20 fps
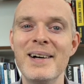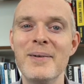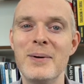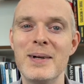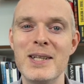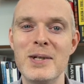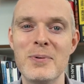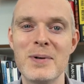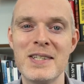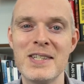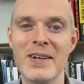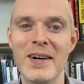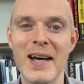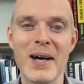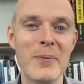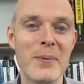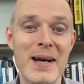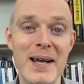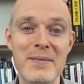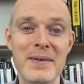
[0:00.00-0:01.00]
when you retire,
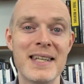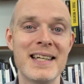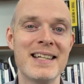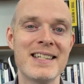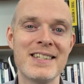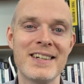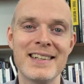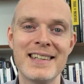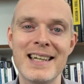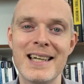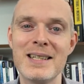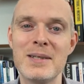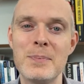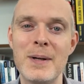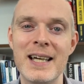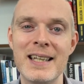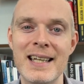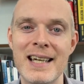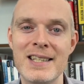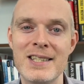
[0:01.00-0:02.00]
whenever they decide to
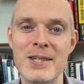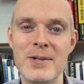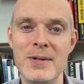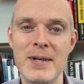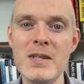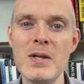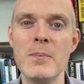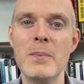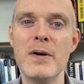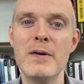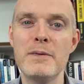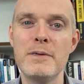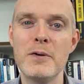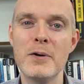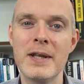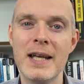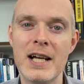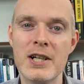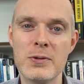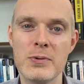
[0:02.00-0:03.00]
pay that to you. But for
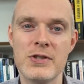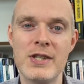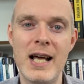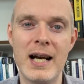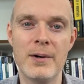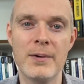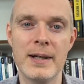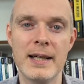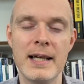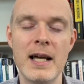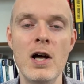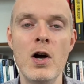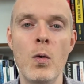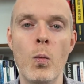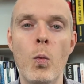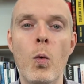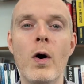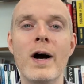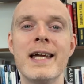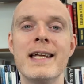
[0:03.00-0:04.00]
the actual salary,
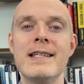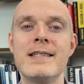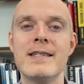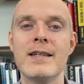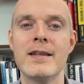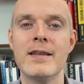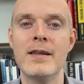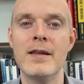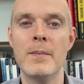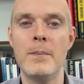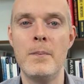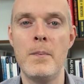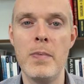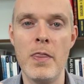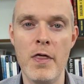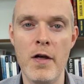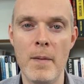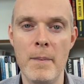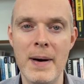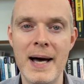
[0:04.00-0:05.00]
what is the,
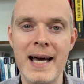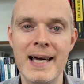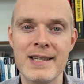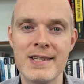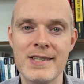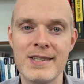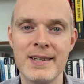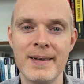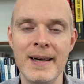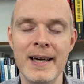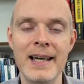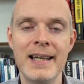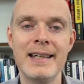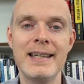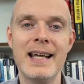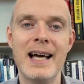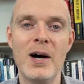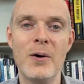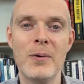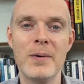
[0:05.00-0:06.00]
the best?
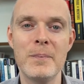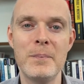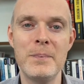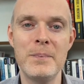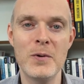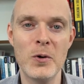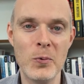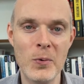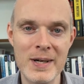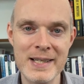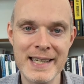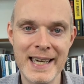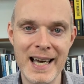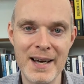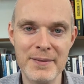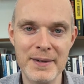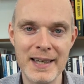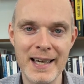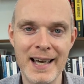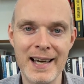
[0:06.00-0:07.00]
Now, always
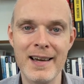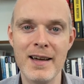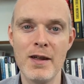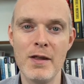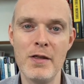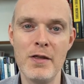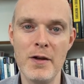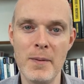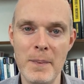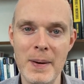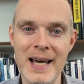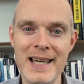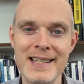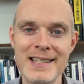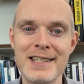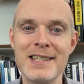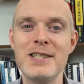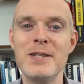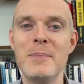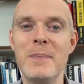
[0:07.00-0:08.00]
caveat, the
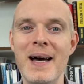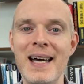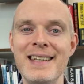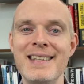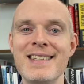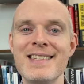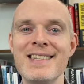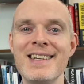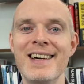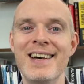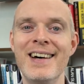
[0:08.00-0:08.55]
best depends